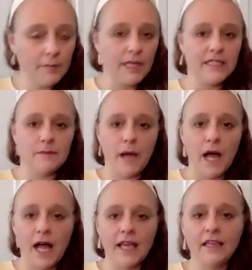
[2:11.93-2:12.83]
my
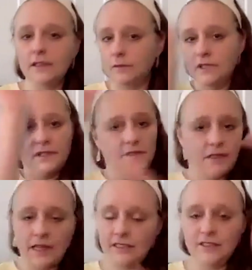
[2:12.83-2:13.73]
spine.
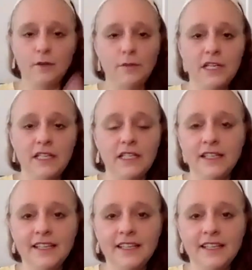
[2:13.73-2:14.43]
I had so many